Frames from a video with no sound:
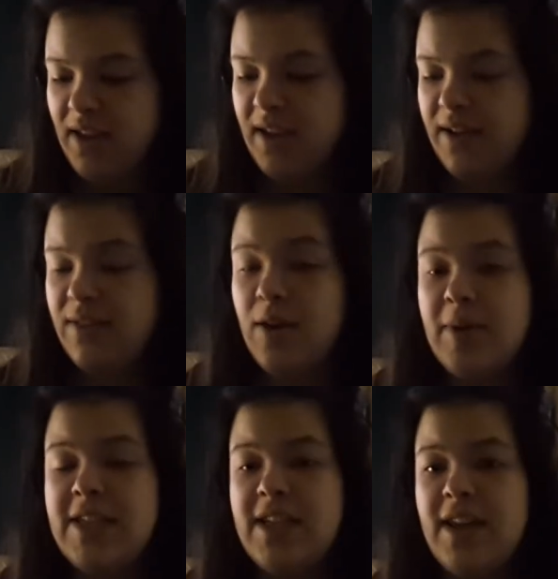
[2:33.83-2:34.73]
And now
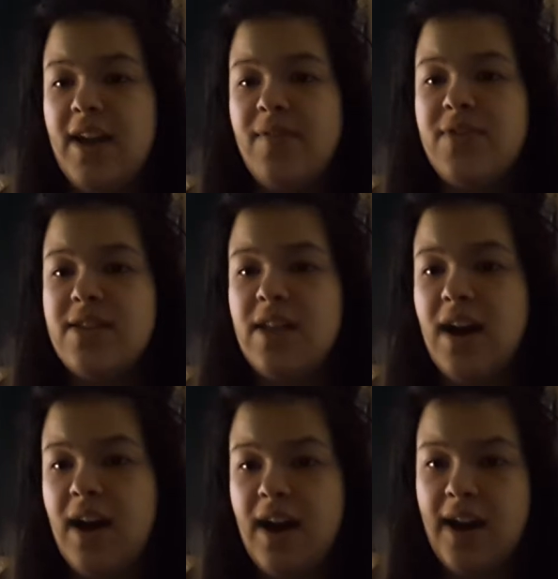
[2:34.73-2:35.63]
my DNFs.
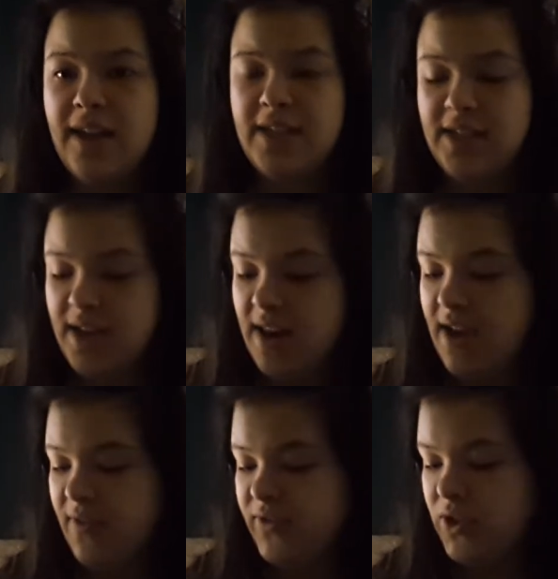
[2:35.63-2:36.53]
I
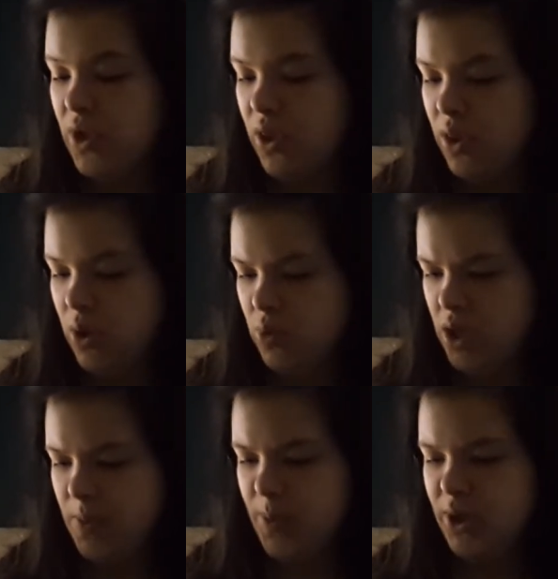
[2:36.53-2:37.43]
DNF'd
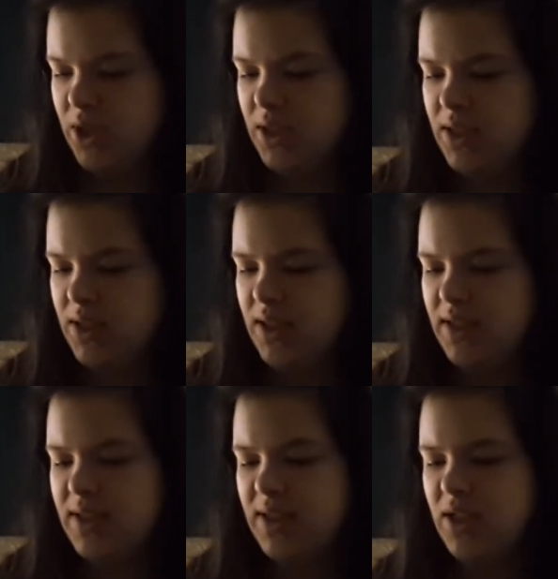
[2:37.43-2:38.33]
three books
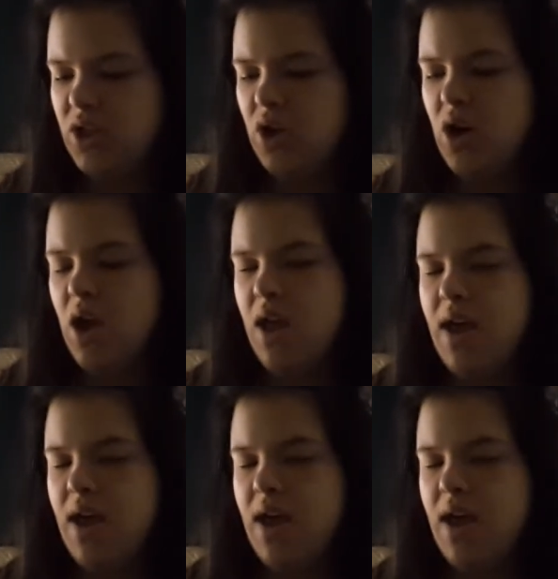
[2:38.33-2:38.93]
this year.